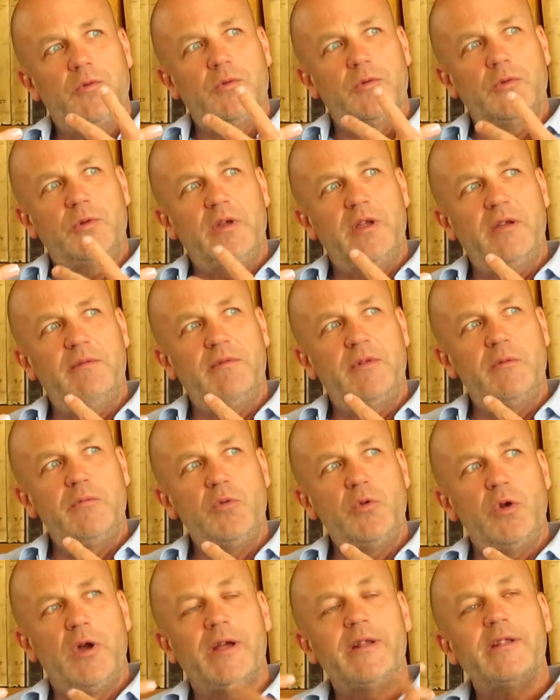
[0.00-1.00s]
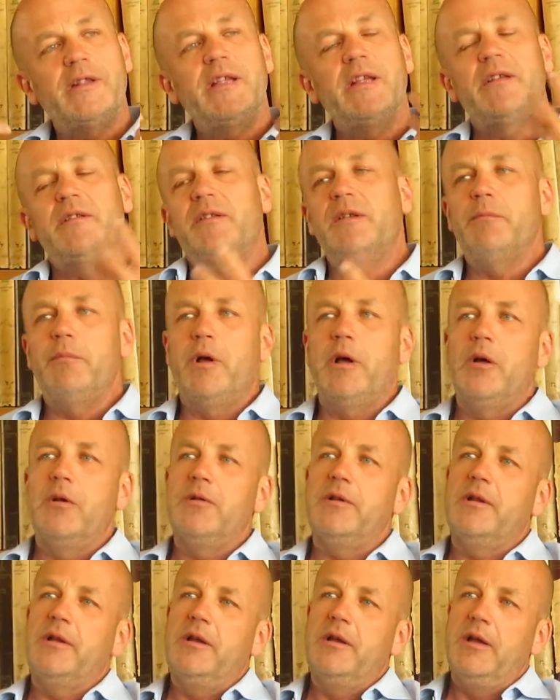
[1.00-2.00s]
to give them new ideas
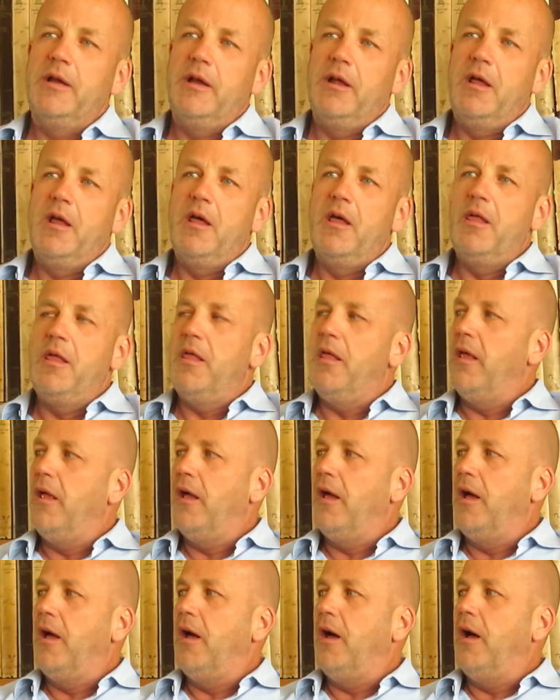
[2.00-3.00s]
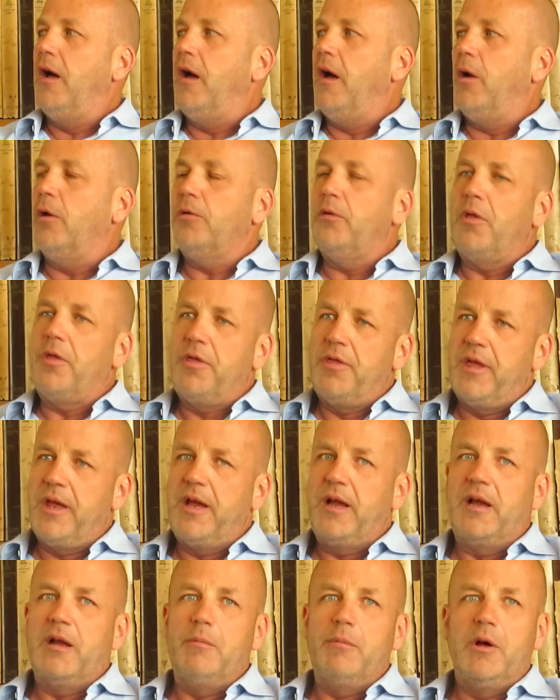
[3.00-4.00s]
about how to
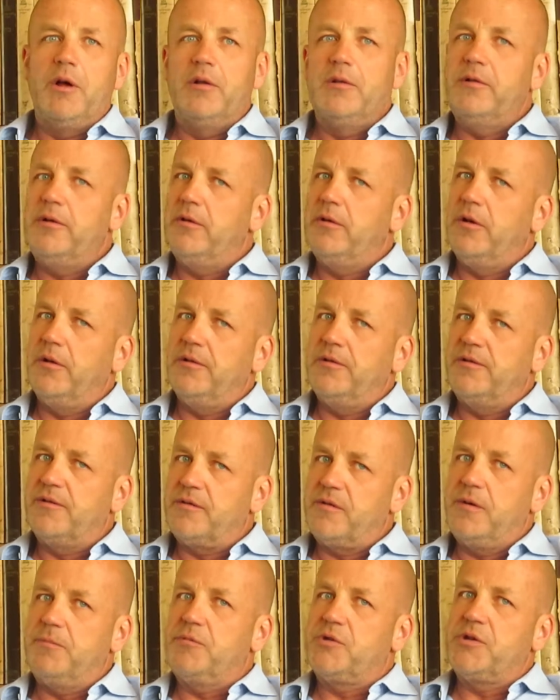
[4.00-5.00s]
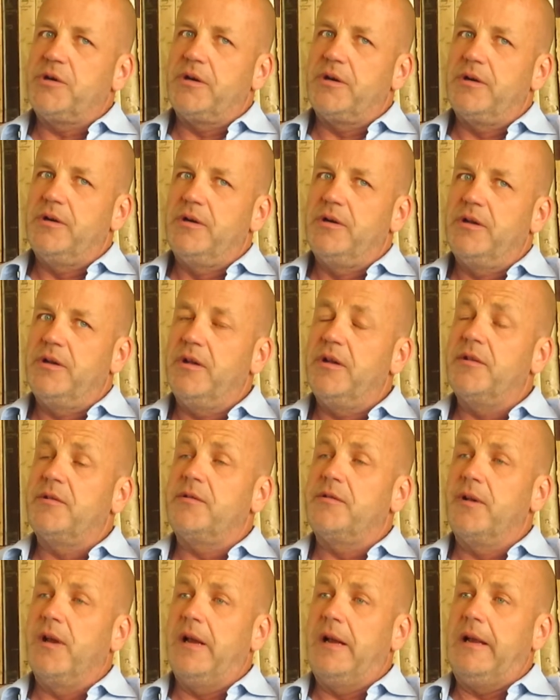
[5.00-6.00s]
think about, scripture,
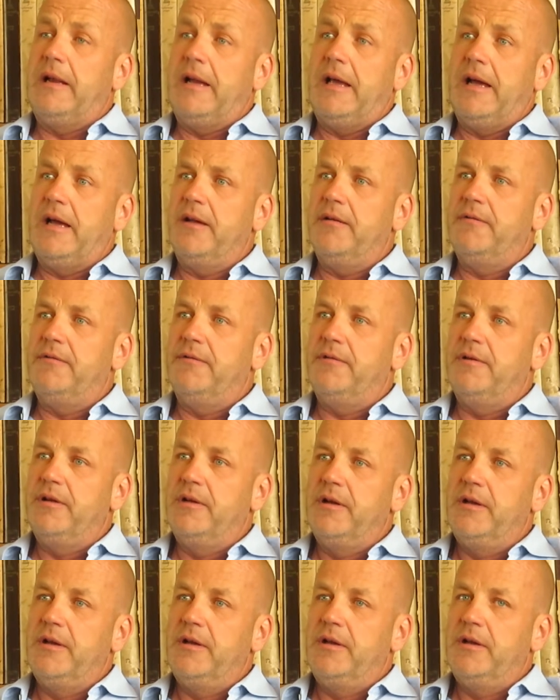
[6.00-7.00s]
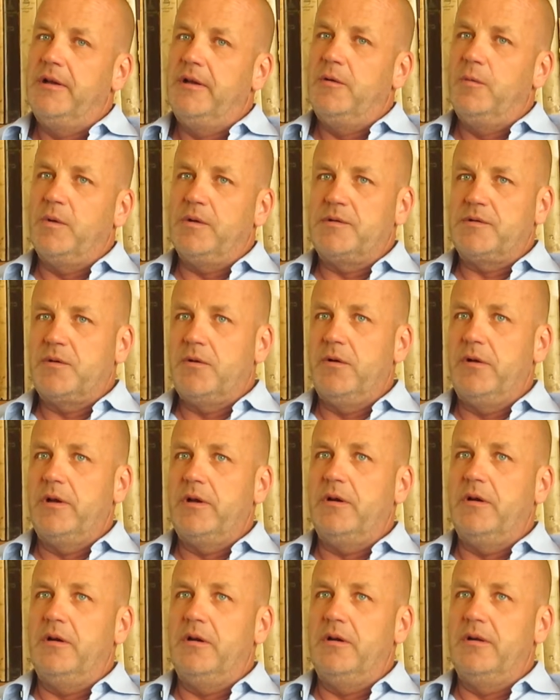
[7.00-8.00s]
Israel, life, what's
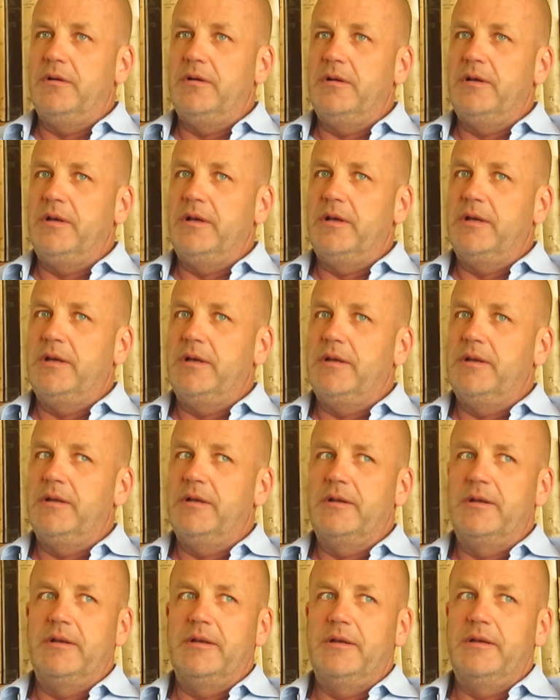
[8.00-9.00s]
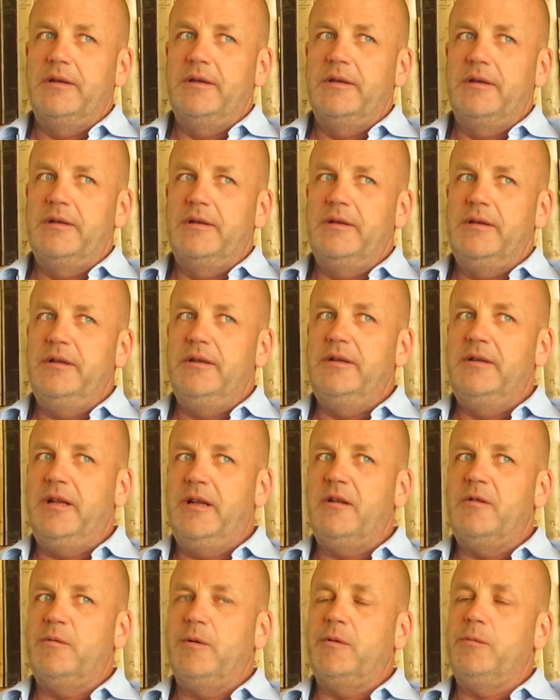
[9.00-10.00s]
going on, and
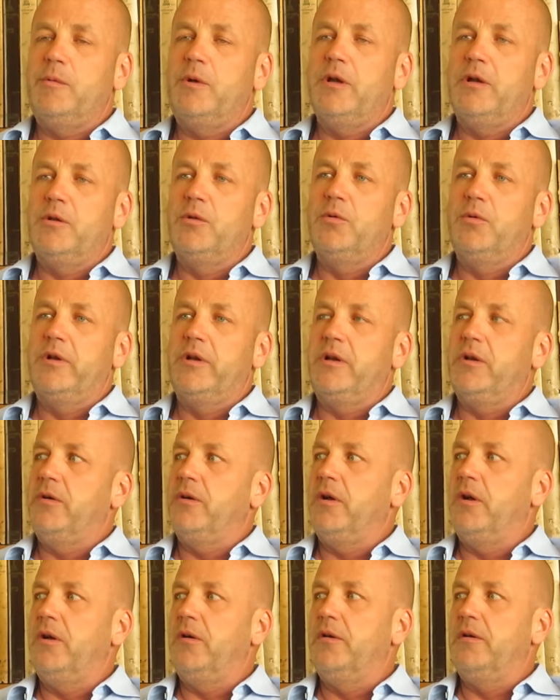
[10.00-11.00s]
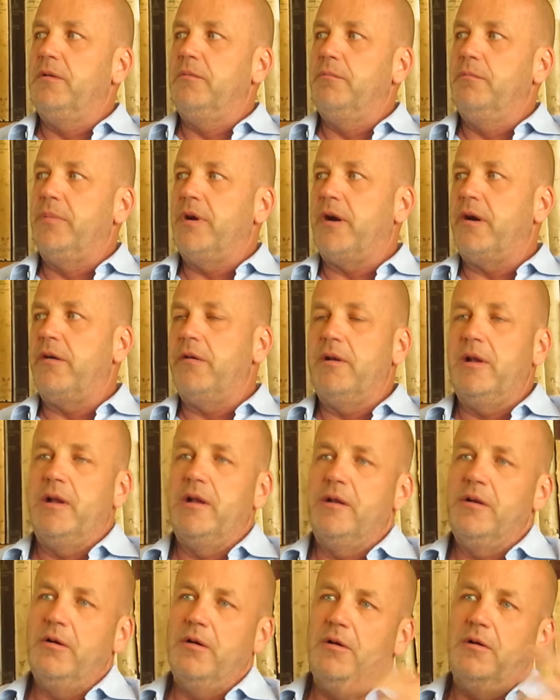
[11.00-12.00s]
that is what we are doing,
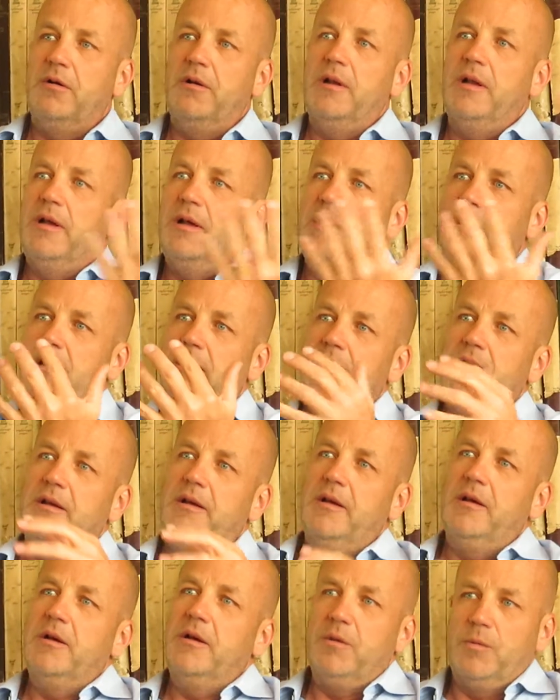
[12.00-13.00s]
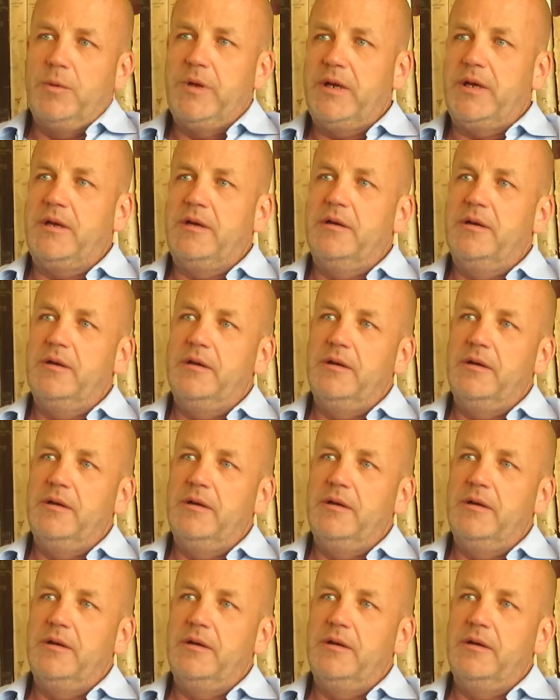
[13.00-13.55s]
parallel the whole week.